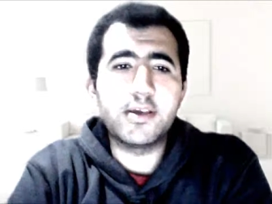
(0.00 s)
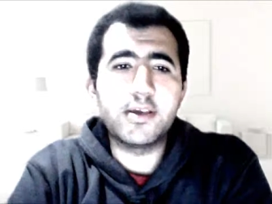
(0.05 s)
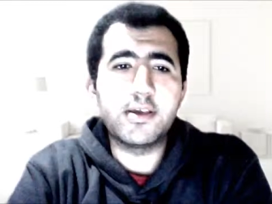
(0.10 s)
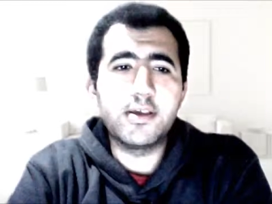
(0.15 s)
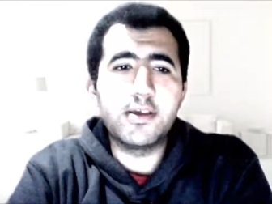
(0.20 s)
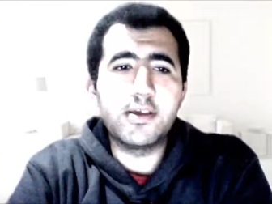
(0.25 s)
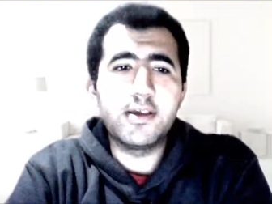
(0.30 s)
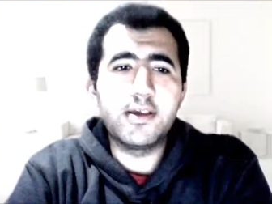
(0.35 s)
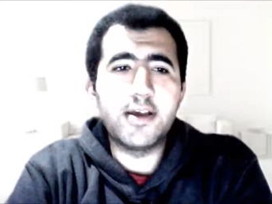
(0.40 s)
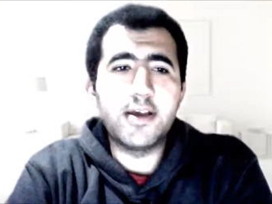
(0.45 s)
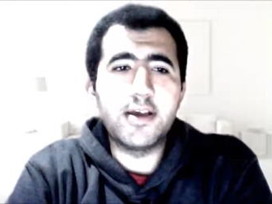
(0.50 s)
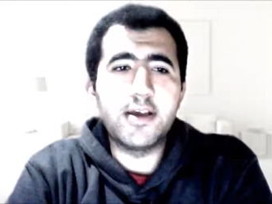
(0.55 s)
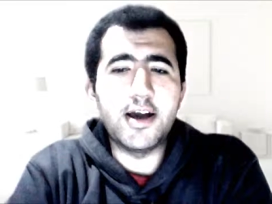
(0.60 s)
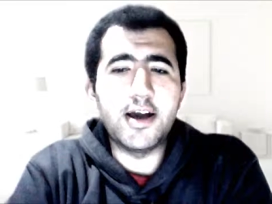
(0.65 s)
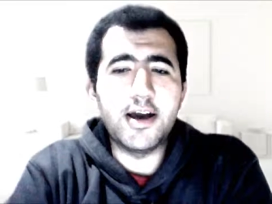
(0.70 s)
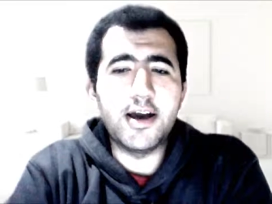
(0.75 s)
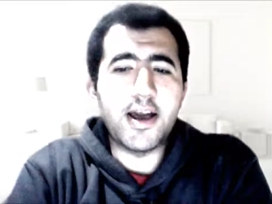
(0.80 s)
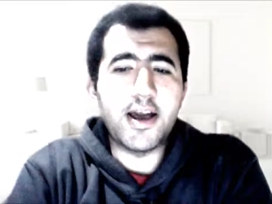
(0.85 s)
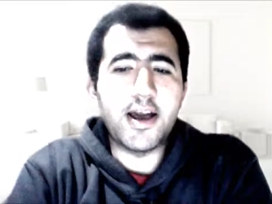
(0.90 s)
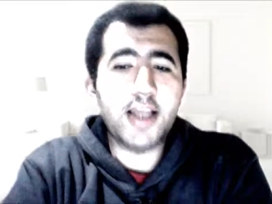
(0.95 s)
Uh,
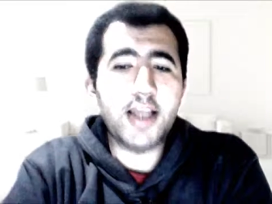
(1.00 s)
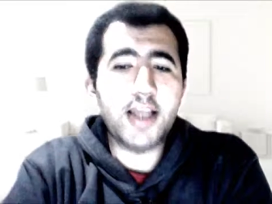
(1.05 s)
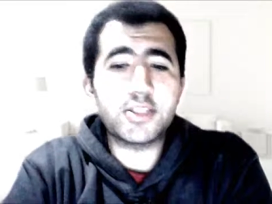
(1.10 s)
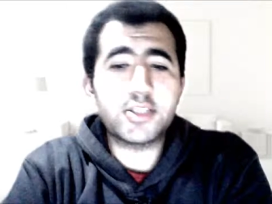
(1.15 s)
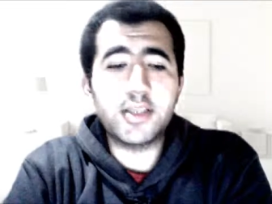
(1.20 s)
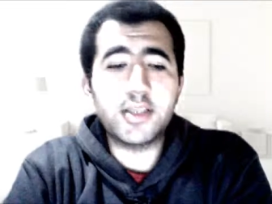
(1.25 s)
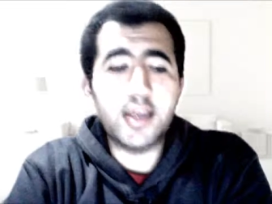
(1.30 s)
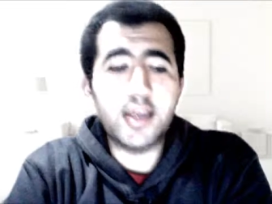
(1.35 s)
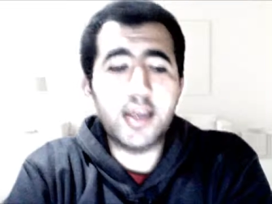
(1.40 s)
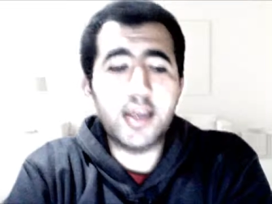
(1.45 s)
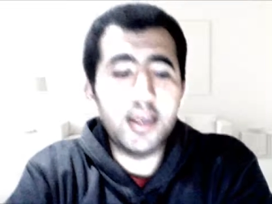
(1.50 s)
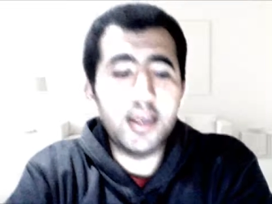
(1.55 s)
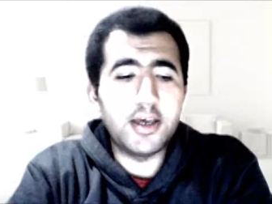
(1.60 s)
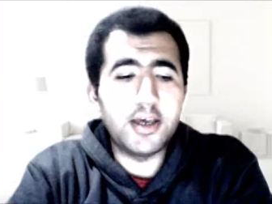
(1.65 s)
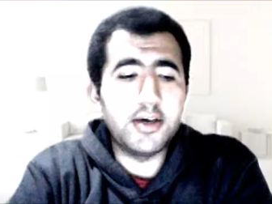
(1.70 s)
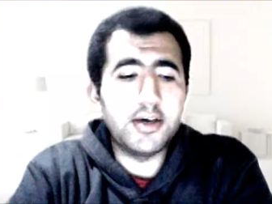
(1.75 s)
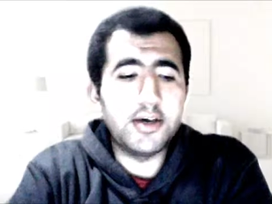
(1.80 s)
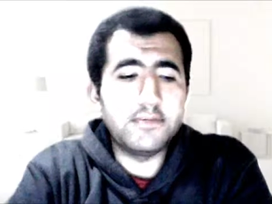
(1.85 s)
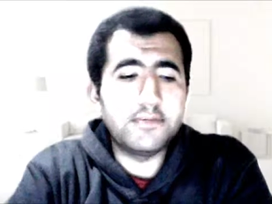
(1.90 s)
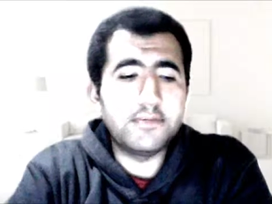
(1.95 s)
actually, I
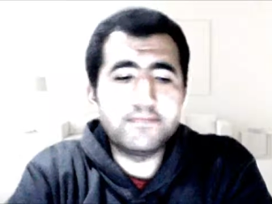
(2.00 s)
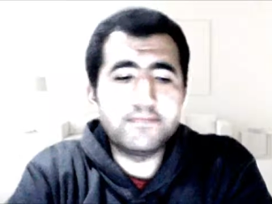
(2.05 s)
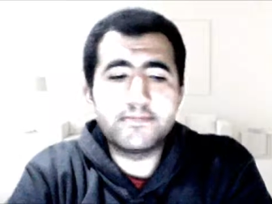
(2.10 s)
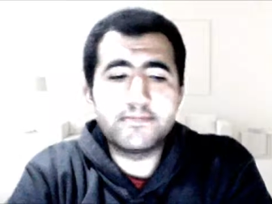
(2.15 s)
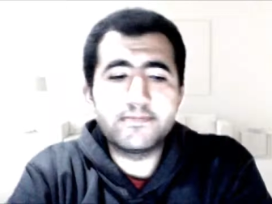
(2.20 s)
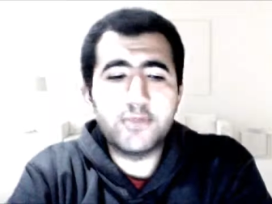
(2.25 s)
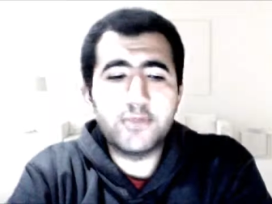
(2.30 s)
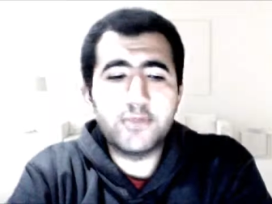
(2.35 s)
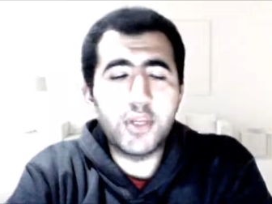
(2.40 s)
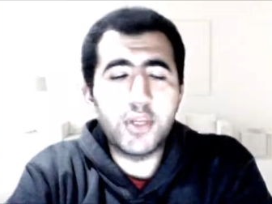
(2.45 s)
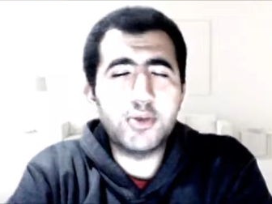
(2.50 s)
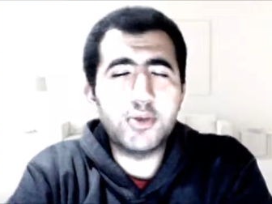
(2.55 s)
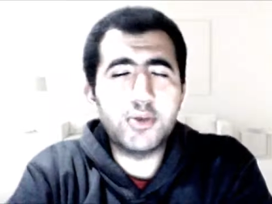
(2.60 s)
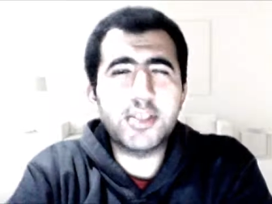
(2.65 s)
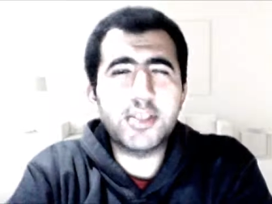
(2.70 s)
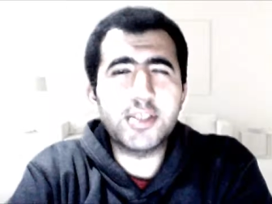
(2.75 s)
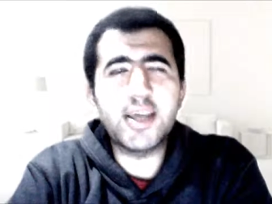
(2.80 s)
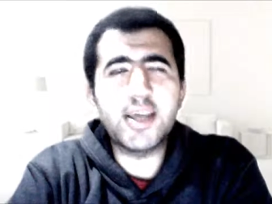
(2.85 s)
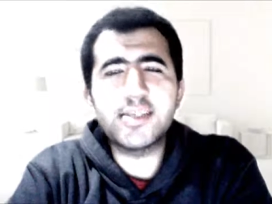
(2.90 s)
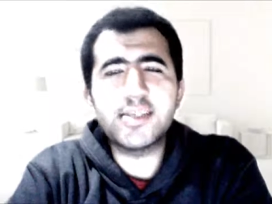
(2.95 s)
um, when I was like
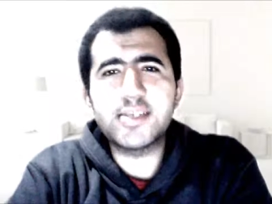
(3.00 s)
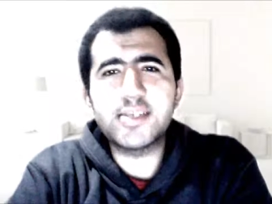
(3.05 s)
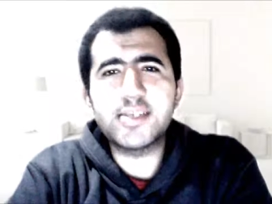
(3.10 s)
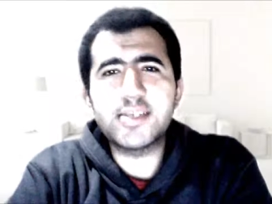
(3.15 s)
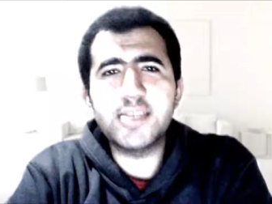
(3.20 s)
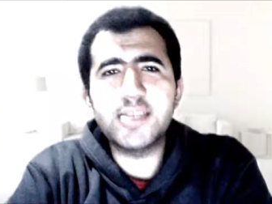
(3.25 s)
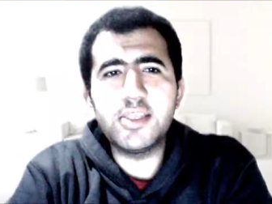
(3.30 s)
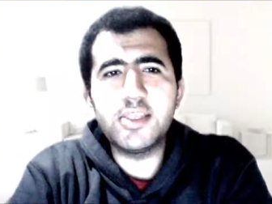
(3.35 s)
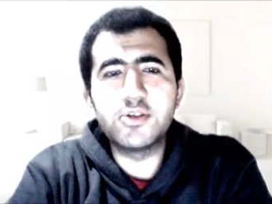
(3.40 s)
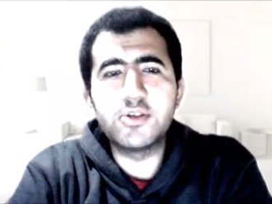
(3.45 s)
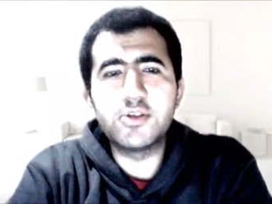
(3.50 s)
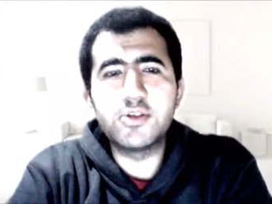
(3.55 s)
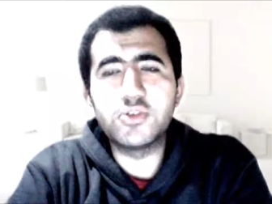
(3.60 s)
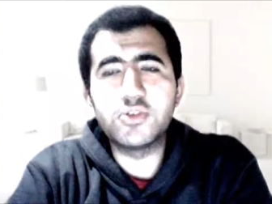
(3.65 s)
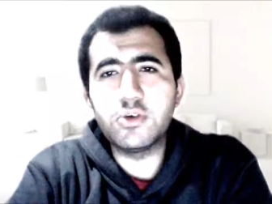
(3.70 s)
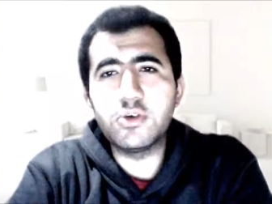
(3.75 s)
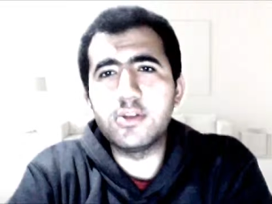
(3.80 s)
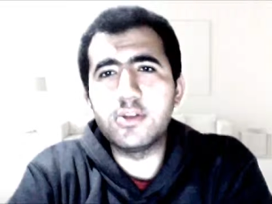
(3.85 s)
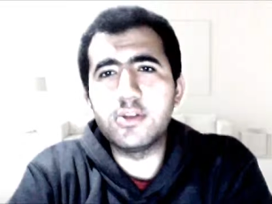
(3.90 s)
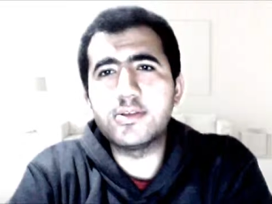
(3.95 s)
16 years
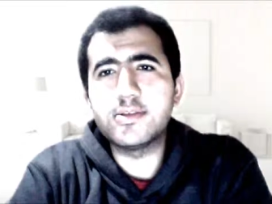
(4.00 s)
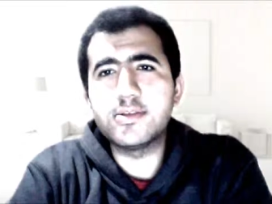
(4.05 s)
old,